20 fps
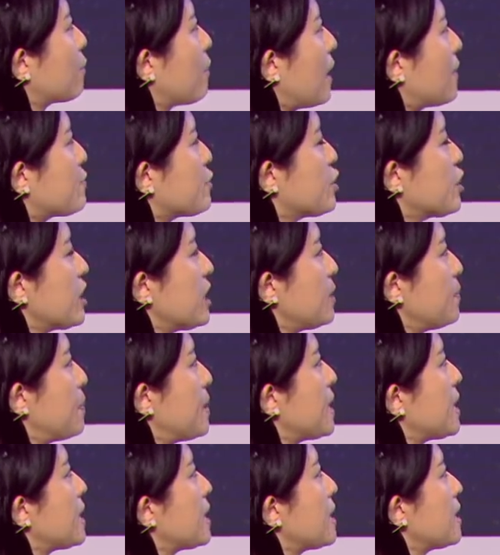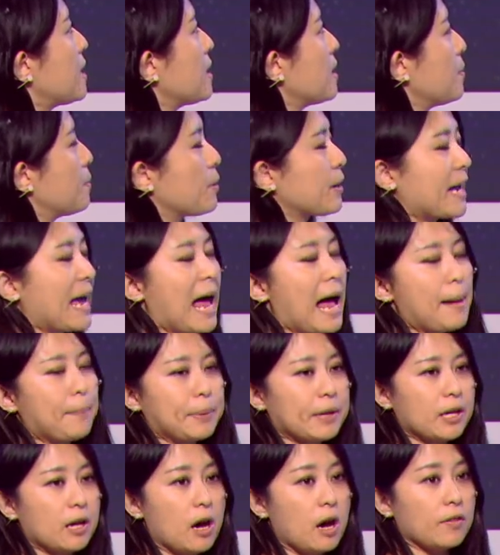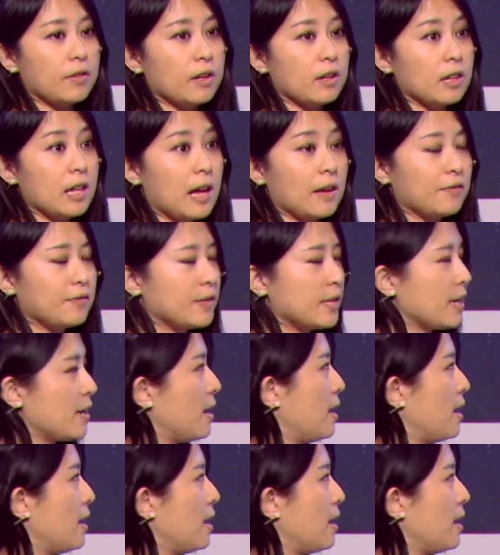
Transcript: graphs GDP per capita on the left,